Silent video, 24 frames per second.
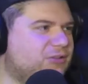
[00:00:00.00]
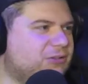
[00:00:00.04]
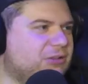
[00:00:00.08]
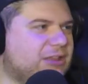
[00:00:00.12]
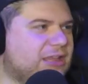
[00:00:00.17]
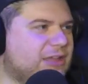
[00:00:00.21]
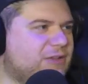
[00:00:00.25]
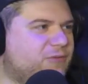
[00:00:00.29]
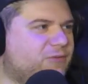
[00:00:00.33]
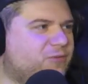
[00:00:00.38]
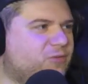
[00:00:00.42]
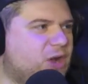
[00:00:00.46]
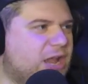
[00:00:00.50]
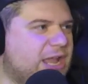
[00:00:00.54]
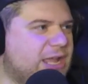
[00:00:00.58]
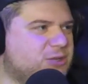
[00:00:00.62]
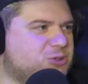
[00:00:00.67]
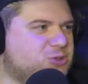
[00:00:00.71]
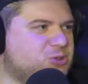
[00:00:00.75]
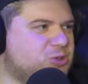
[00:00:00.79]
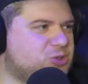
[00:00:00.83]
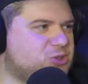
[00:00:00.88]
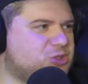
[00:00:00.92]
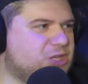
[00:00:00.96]
No, like
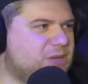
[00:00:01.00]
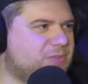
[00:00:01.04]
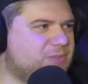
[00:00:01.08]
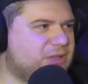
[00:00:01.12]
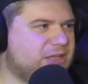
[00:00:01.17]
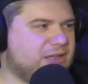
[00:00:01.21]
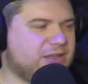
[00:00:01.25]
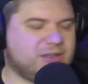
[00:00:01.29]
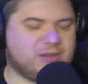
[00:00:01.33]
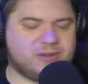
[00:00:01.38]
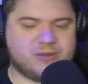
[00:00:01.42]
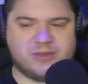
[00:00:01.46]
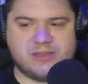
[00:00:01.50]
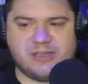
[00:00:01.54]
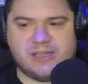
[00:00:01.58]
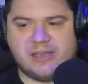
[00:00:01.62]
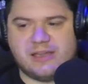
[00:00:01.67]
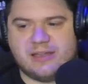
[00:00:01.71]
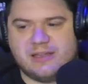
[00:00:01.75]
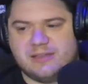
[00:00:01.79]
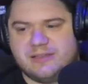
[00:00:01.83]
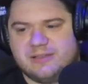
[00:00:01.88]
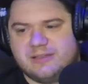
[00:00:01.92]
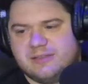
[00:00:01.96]
France or something.
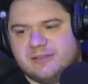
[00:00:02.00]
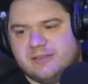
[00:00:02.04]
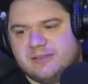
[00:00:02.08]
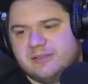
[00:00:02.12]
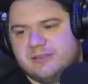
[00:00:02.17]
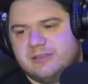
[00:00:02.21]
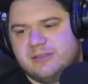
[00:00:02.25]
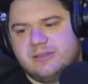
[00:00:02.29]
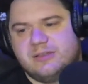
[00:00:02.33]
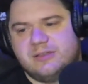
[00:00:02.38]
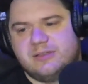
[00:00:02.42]
Marseille or